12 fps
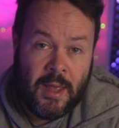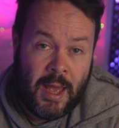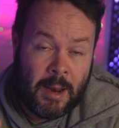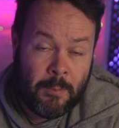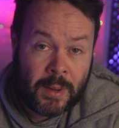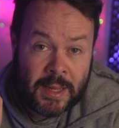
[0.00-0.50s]

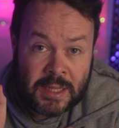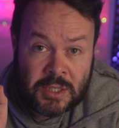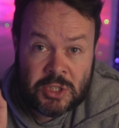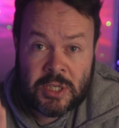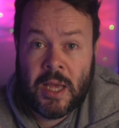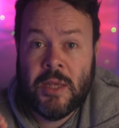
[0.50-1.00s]
And please
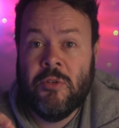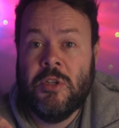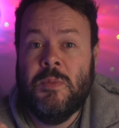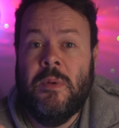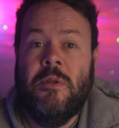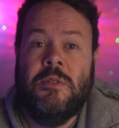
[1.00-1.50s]
share your
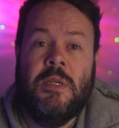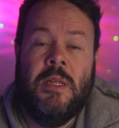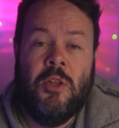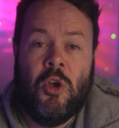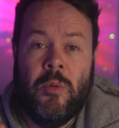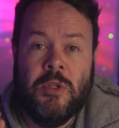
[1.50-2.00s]
experience
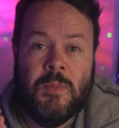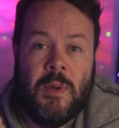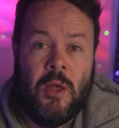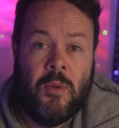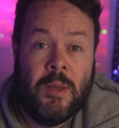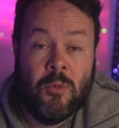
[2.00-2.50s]
in the comments
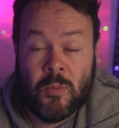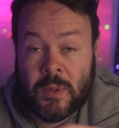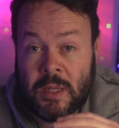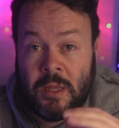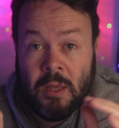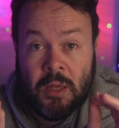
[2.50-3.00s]
below. It would
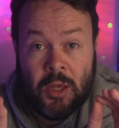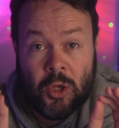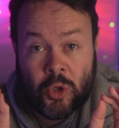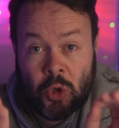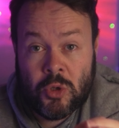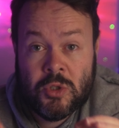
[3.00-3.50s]
be
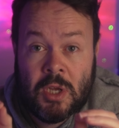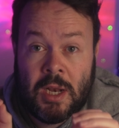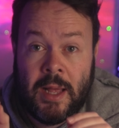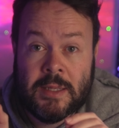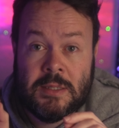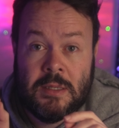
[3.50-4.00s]
good to
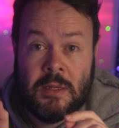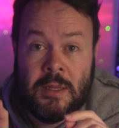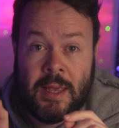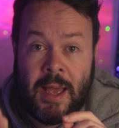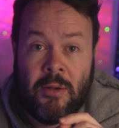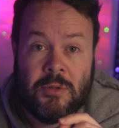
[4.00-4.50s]
collect the
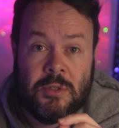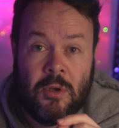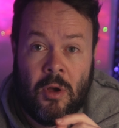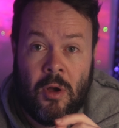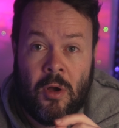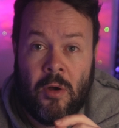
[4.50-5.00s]
accounts
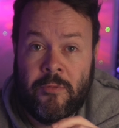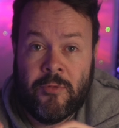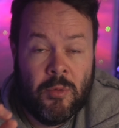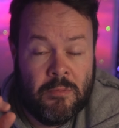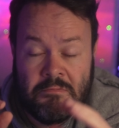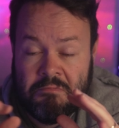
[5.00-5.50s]

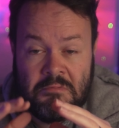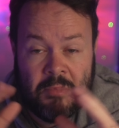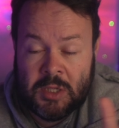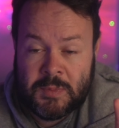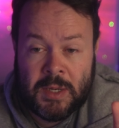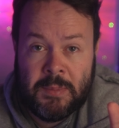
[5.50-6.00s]
from
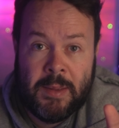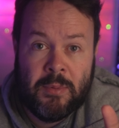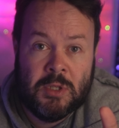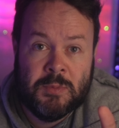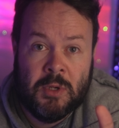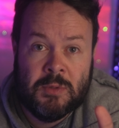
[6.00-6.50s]
as many
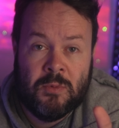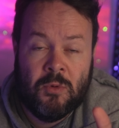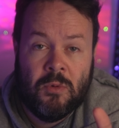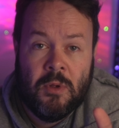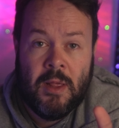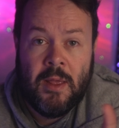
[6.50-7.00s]
people as possible.